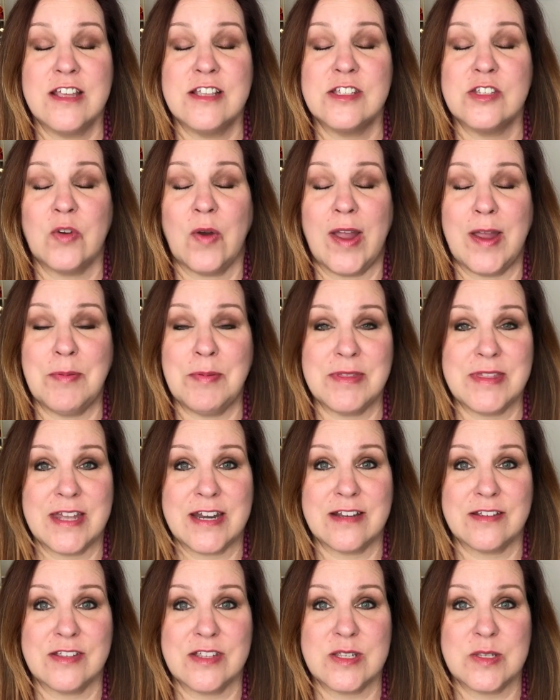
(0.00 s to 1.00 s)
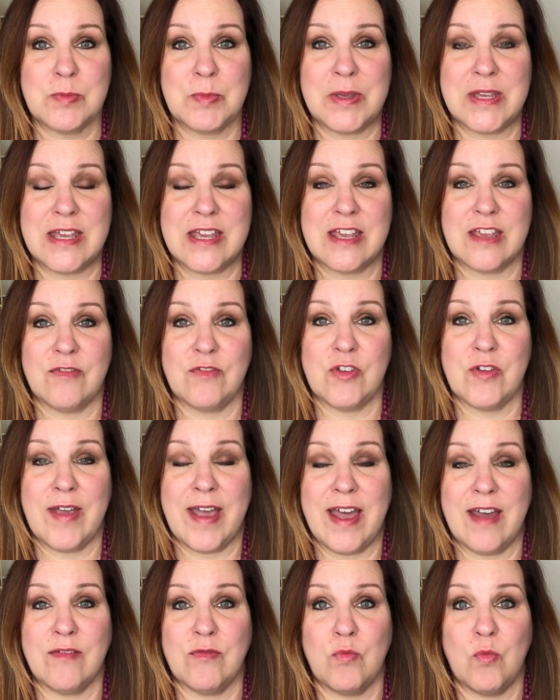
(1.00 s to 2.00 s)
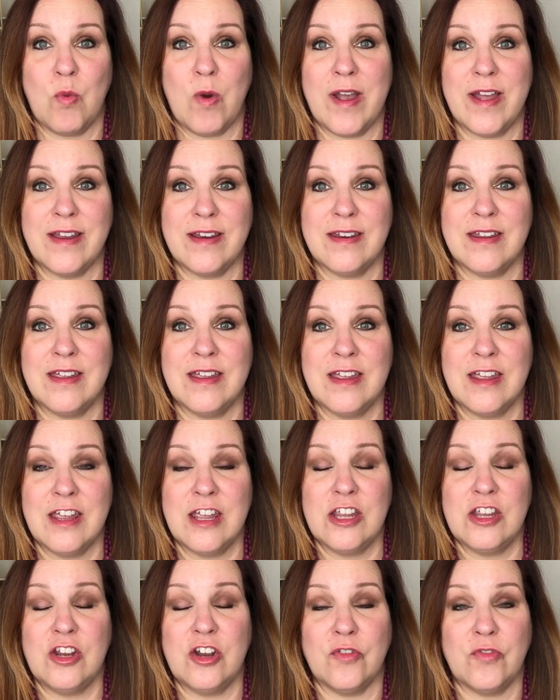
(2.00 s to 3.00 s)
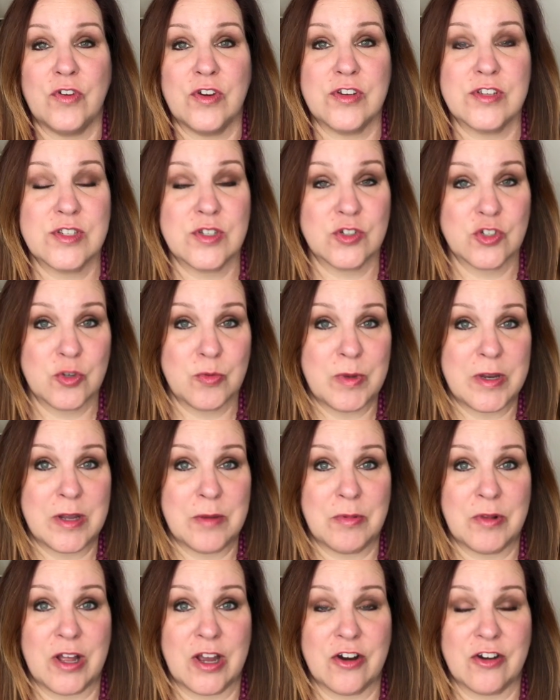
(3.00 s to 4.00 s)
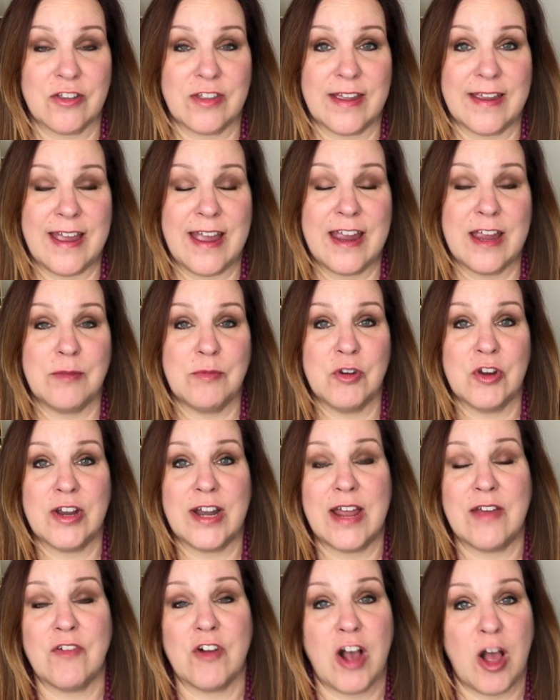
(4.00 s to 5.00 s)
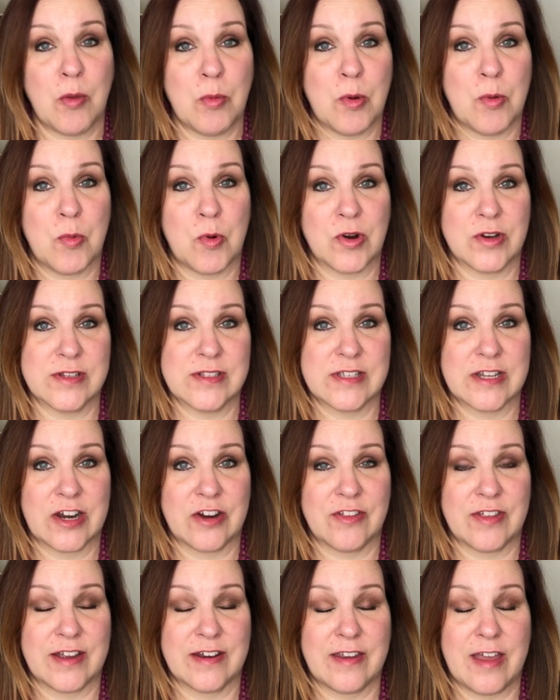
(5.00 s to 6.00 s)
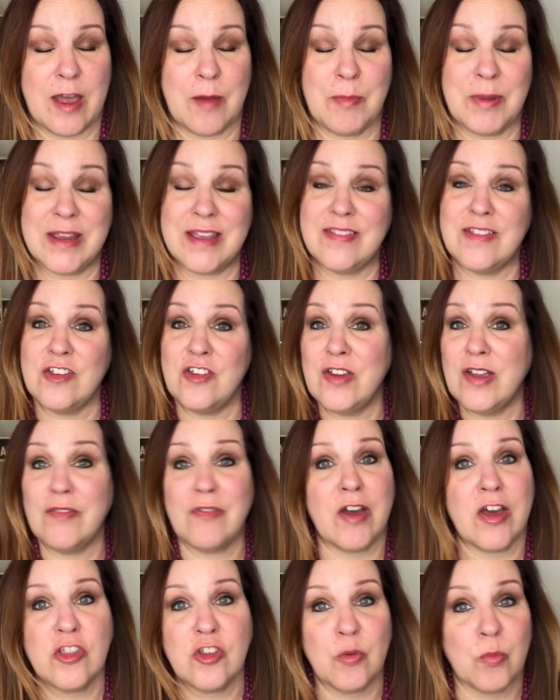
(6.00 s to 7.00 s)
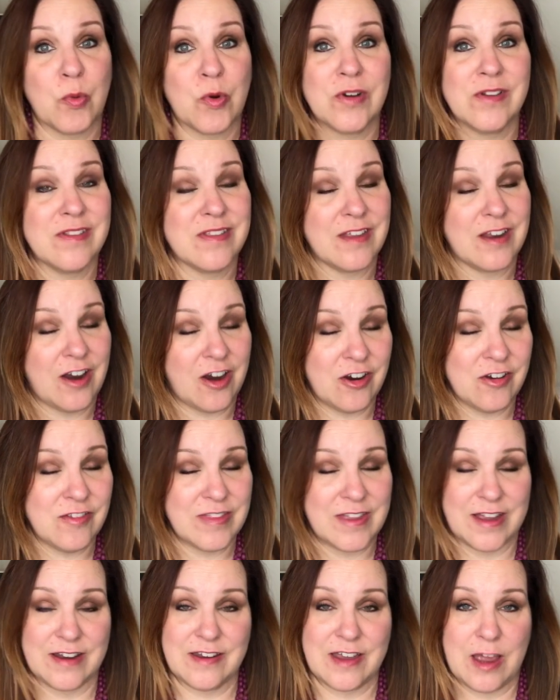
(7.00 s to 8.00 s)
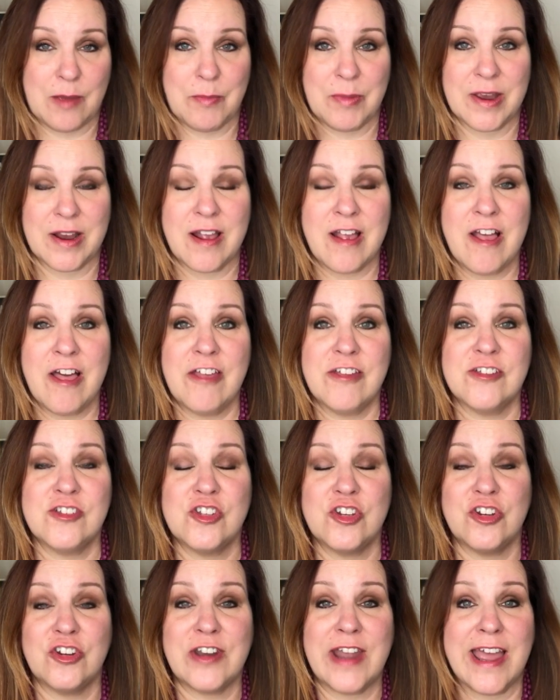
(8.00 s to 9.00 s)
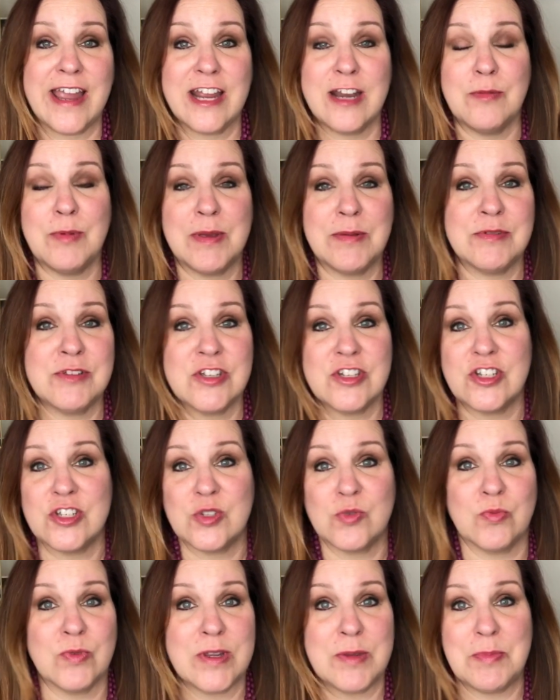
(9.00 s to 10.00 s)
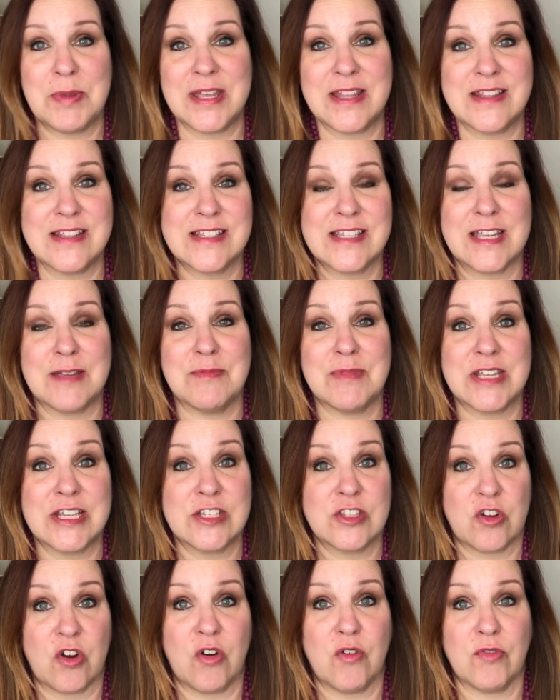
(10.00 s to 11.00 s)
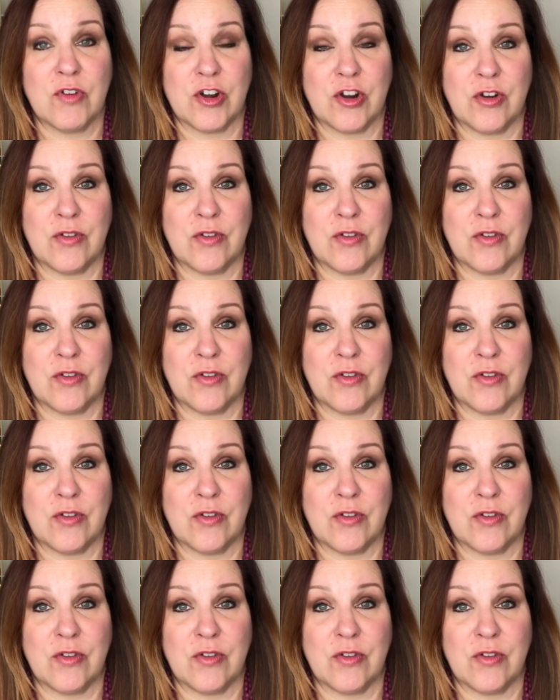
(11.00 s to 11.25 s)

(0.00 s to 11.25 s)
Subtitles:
So hypothetically speaking, if you have one, if you're a social media blogger like I am, you're gonna have a couple boards that are that topic, and then you have other boards that aren't that topic. So you're not gonna be able to just repin the same things over